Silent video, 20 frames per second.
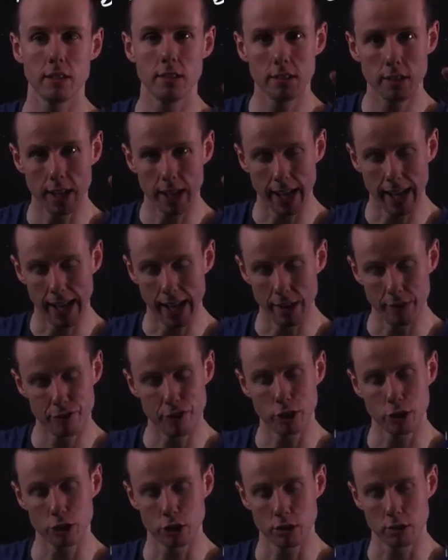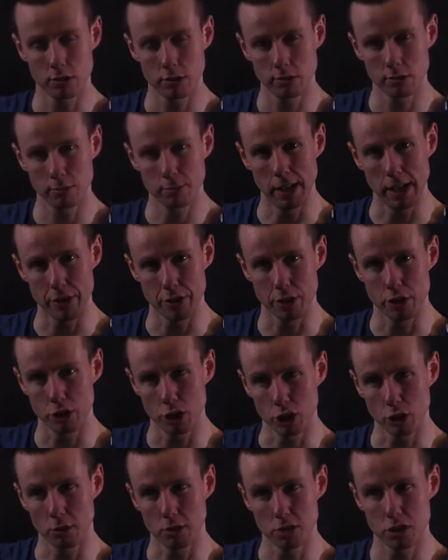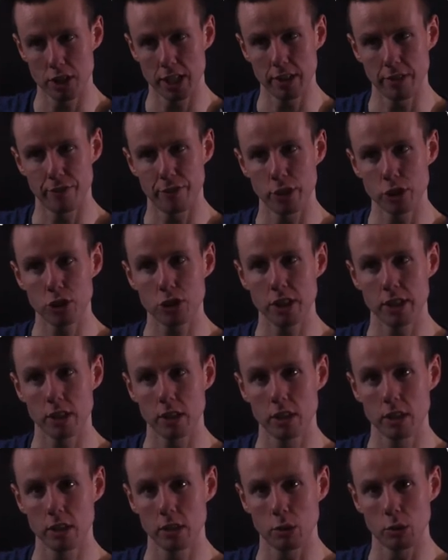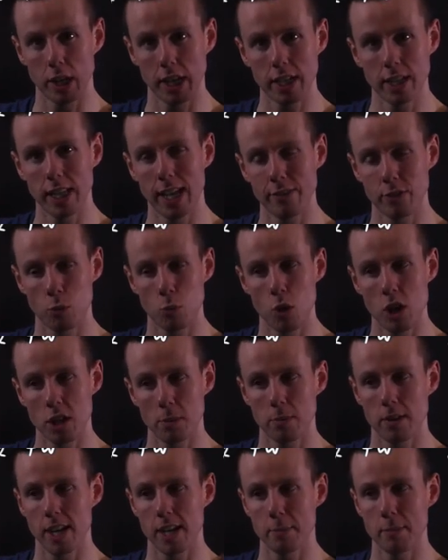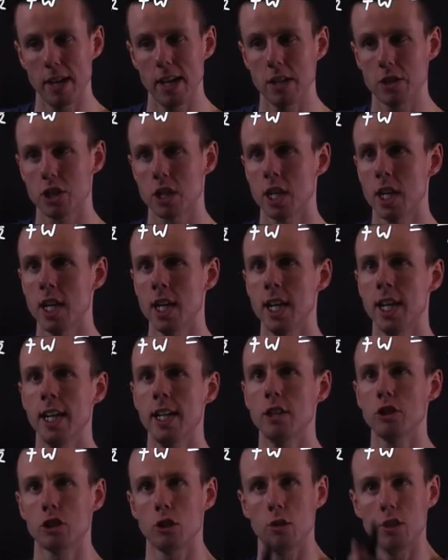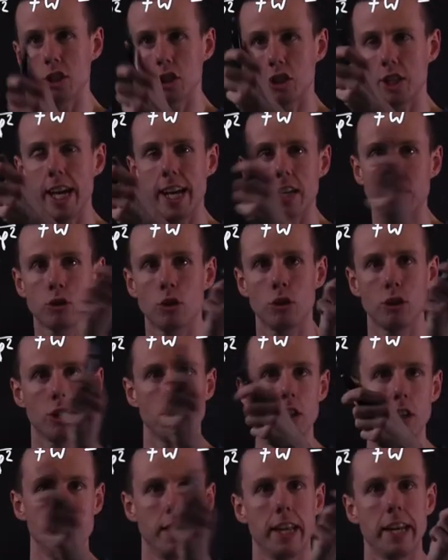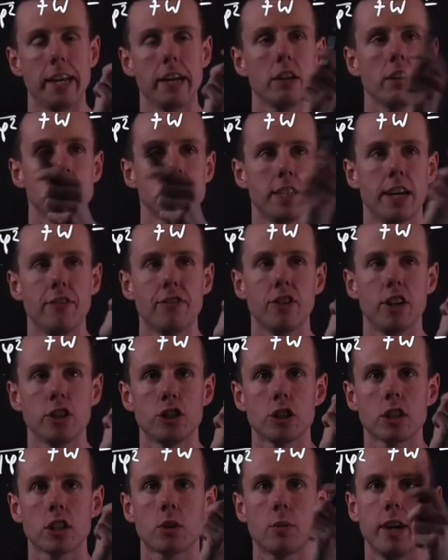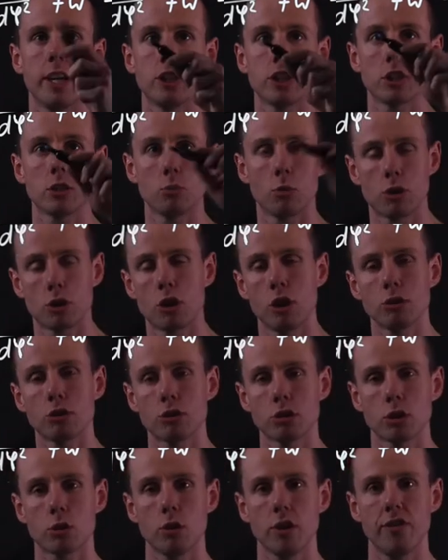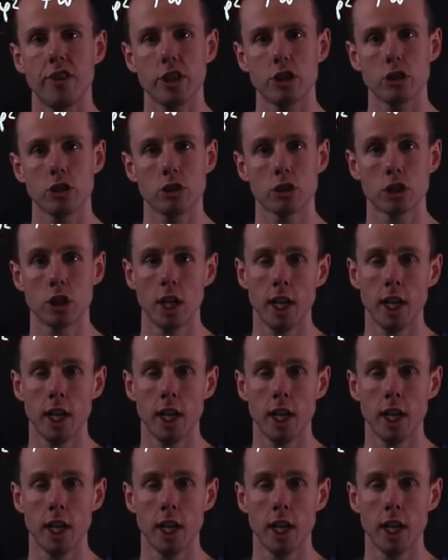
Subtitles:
function method that you would have seen in first year, okay, level 1 applied maths. So it's a second order linear differential equation with constant coefficients.